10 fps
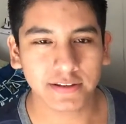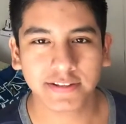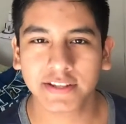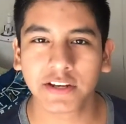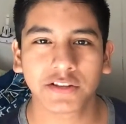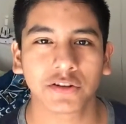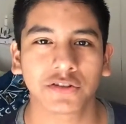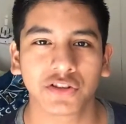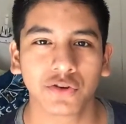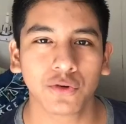Sinister
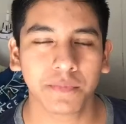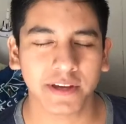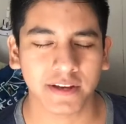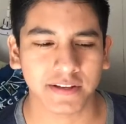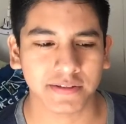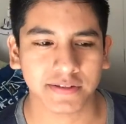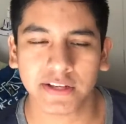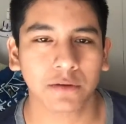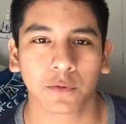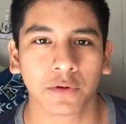2, because
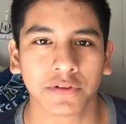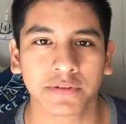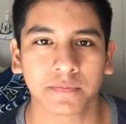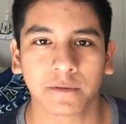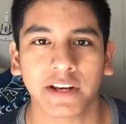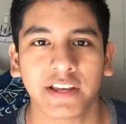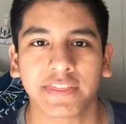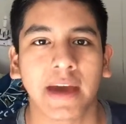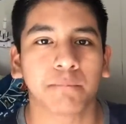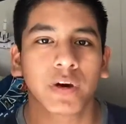sequels, we
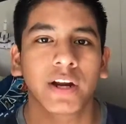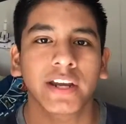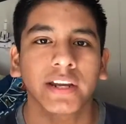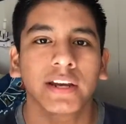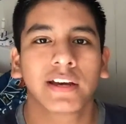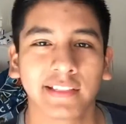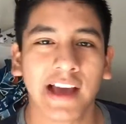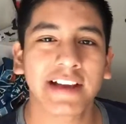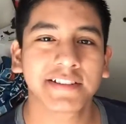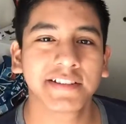need that money. And
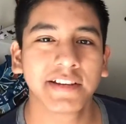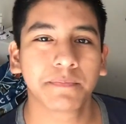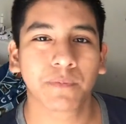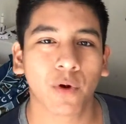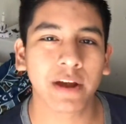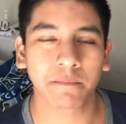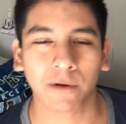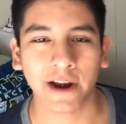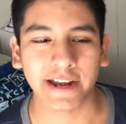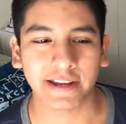lastly, Point
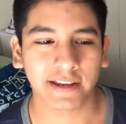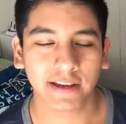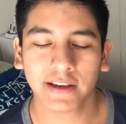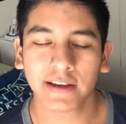Break.